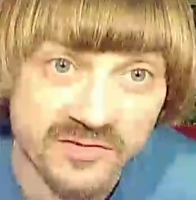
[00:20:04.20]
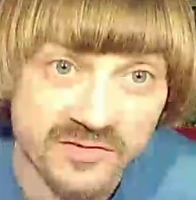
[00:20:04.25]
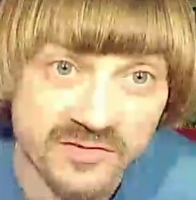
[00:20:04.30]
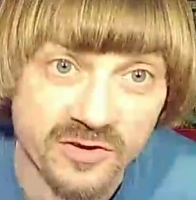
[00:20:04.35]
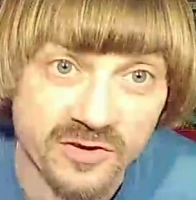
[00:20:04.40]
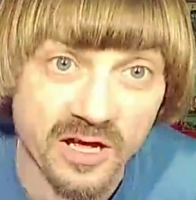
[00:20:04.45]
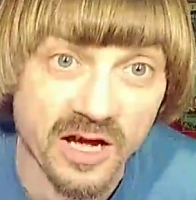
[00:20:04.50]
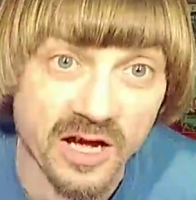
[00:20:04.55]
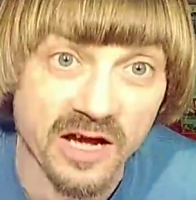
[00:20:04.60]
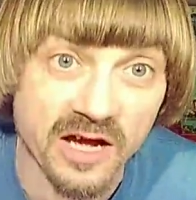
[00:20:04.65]
your
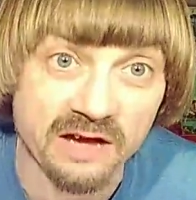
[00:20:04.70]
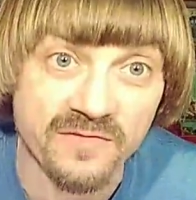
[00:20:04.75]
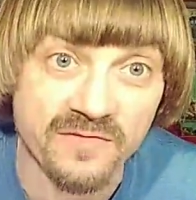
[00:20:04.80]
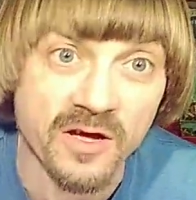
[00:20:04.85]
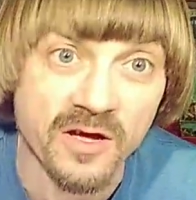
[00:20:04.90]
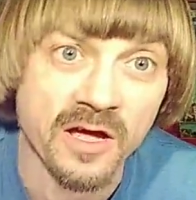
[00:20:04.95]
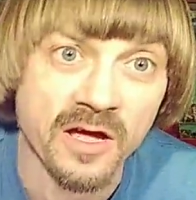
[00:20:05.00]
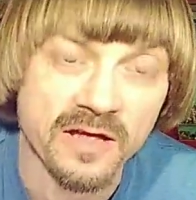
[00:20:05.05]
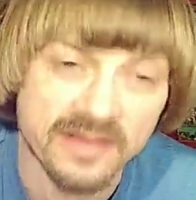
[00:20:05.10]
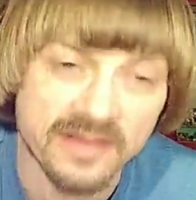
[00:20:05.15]
life.
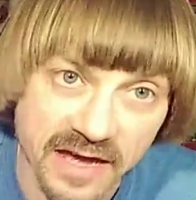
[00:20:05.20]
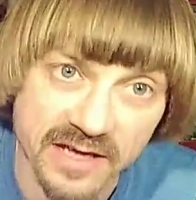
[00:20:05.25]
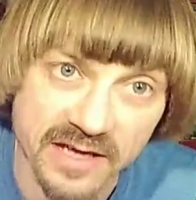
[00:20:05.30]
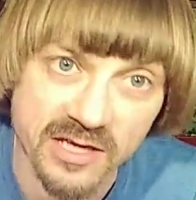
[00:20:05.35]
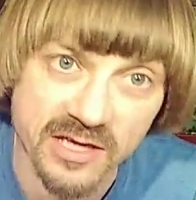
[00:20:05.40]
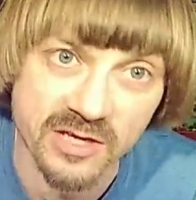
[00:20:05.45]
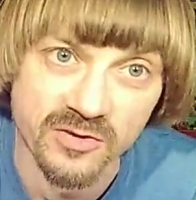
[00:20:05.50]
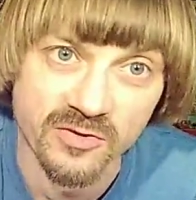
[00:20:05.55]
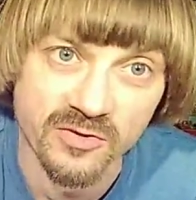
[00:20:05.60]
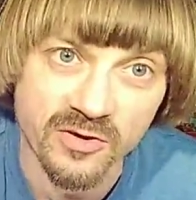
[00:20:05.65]

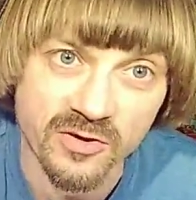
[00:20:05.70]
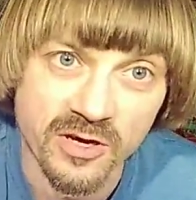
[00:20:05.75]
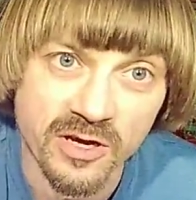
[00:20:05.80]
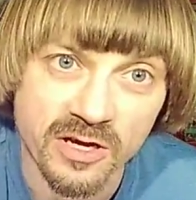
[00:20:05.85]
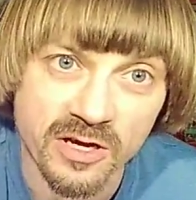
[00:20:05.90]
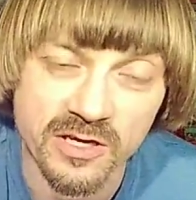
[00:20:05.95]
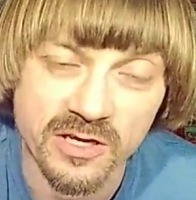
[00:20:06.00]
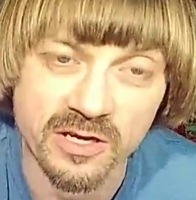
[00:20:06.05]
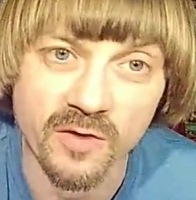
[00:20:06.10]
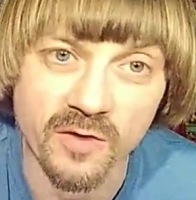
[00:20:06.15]
Thank you.
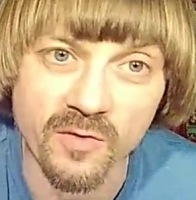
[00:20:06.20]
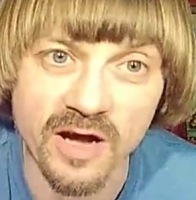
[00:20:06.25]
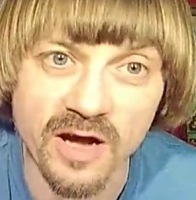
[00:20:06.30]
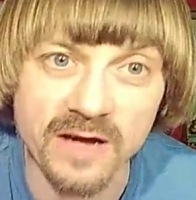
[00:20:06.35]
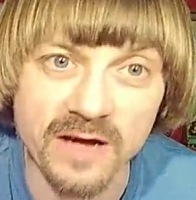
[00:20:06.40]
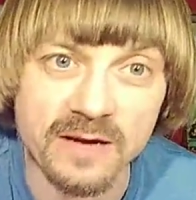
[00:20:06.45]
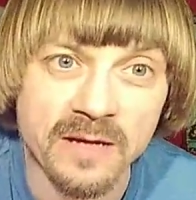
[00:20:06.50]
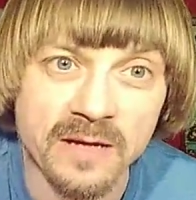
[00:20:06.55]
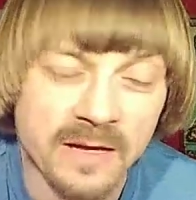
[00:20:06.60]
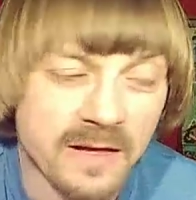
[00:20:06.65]
You know
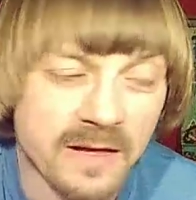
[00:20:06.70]
what?